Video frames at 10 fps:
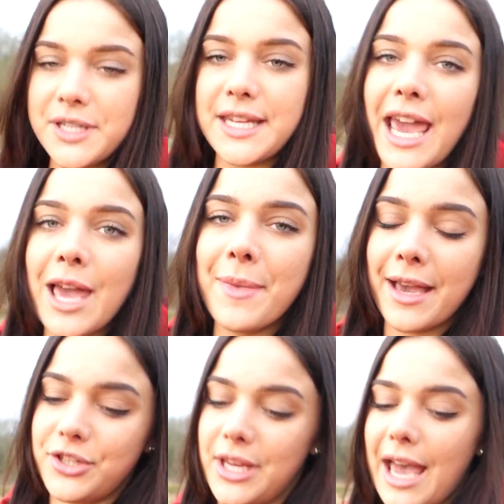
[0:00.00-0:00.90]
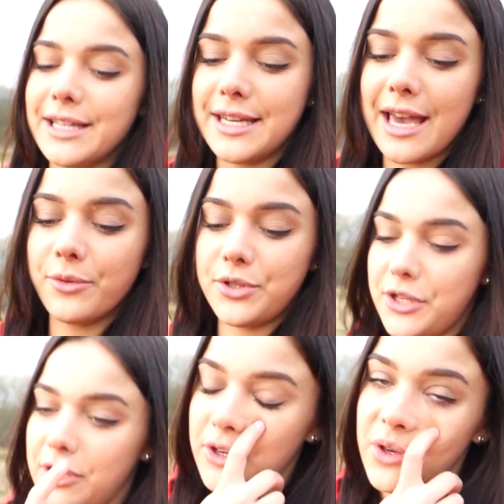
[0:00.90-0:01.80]
today I'm actually heading out
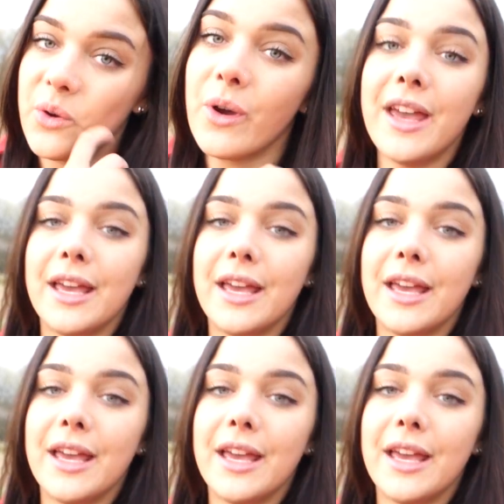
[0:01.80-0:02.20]
to